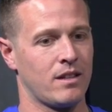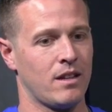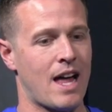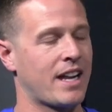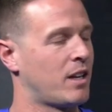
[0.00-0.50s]
a
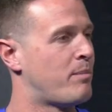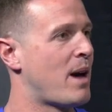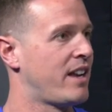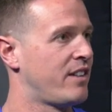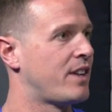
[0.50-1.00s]
lot of
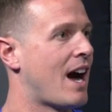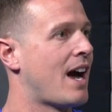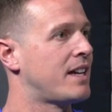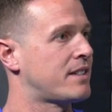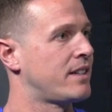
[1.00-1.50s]
competitive
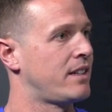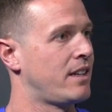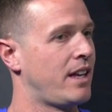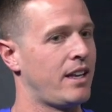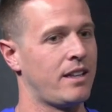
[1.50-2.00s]
guys
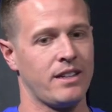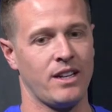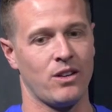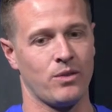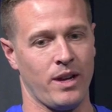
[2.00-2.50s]
in
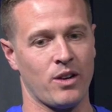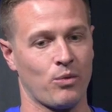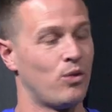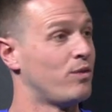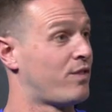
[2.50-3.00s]
a
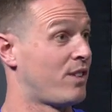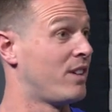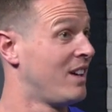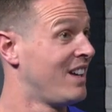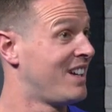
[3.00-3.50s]
room
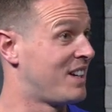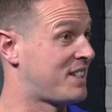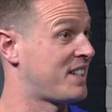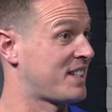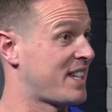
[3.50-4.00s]
for a
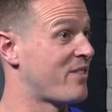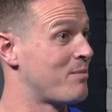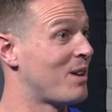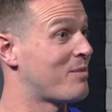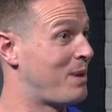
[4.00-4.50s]
6-7
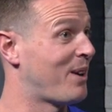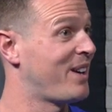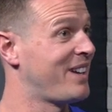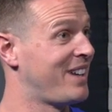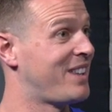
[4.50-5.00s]
month
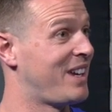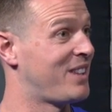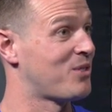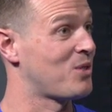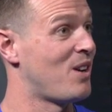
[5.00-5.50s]
period in
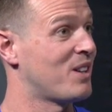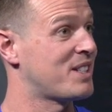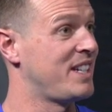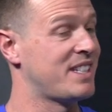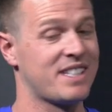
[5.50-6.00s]
those long
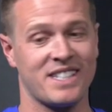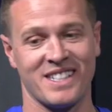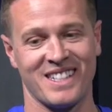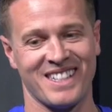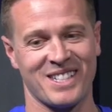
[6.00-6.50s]
seasons,
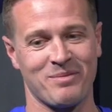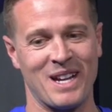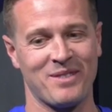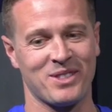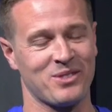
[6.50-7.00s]
and
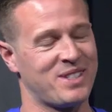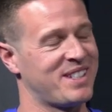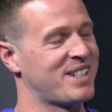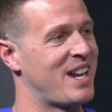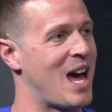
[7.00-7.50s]
sometimes those
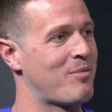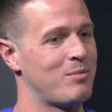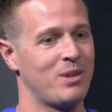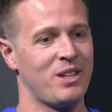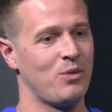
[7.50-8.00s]
things can
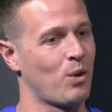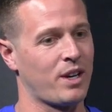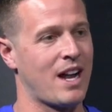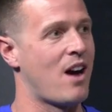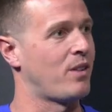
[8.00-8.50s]
happen, but you
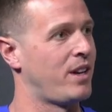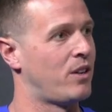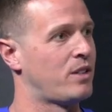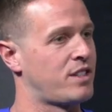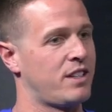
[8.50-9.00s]
work it out, you
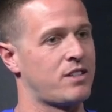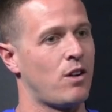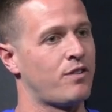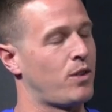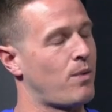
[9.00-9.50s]
know. It's
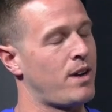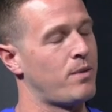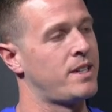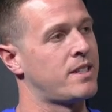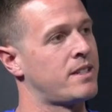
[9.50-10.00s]
all for the right
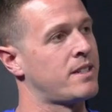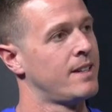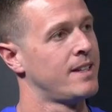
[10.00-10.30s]
reasons.